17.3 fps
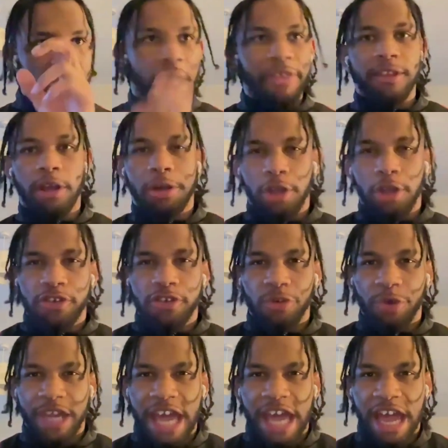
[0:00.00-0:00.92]
But I think the
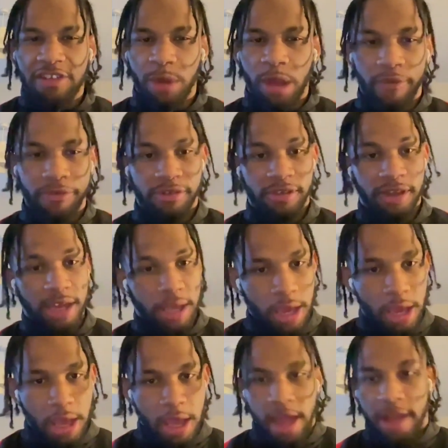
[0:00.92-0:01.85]
closer we get to it, obviously,
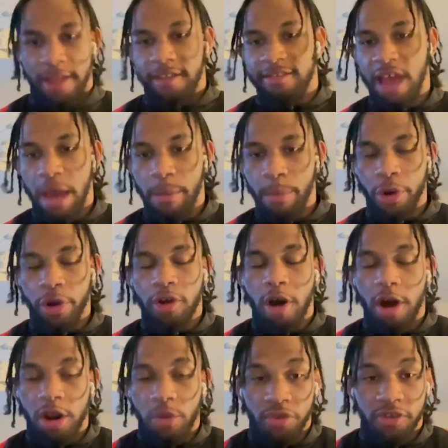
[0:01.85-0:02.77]
at the time of
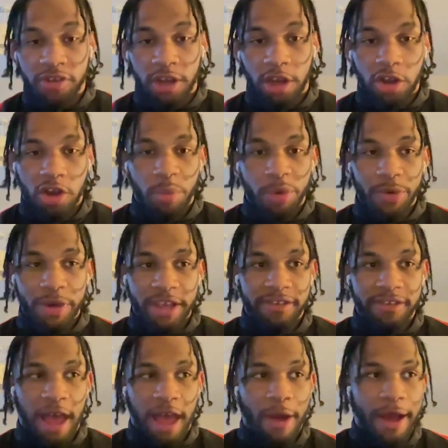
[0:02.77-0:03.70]
recording, we're still a couple of
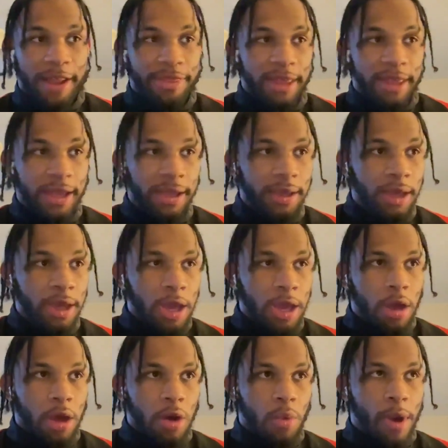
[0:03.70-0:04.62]
weeks out. I think
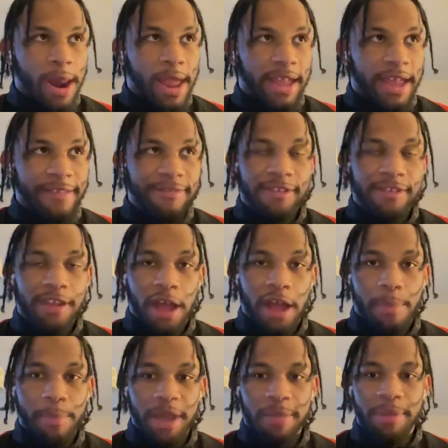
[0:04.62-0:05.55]
when it gets
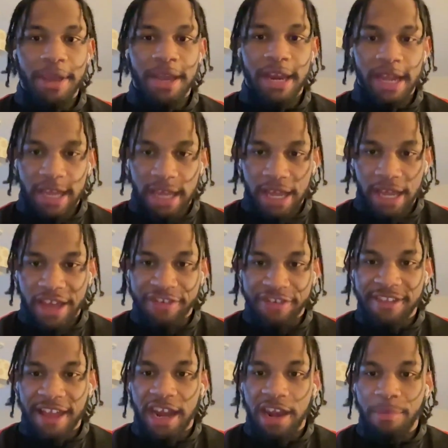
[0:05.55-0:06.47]
to me being in gear,
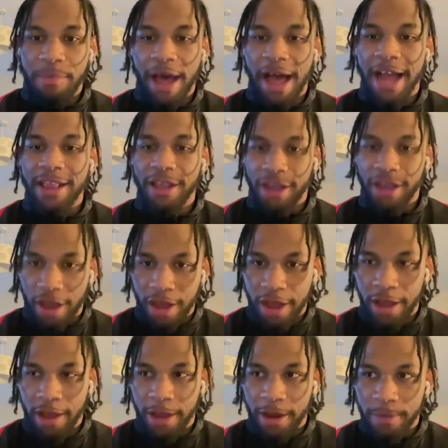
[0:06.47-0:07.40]
standing behind the
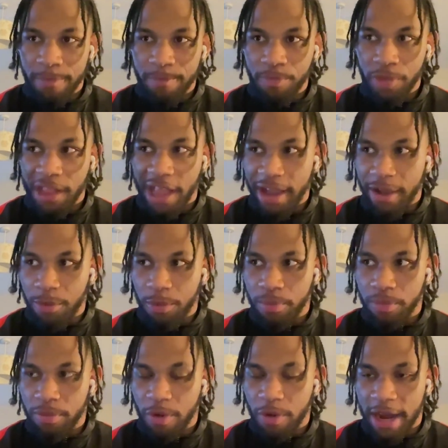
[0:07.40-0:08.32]
curtain, like
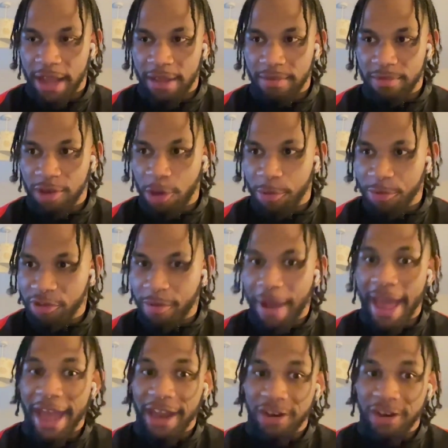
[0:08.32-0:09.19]
when it comes to